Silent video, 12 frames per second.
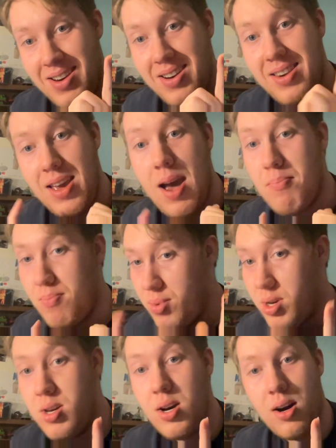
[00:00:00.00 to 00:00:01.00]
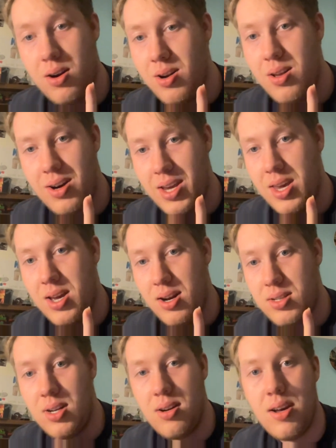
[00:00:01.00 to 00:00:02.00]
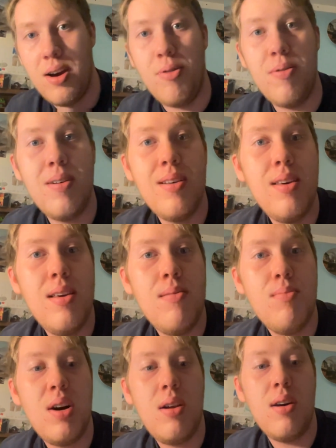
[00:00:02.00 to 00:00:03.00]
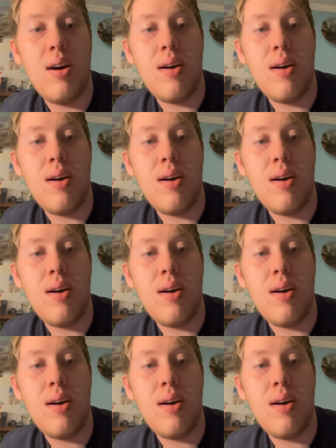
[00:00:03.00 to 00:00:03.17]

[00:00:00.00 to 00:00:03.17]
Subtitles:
Yeah. Gonna like it though. But I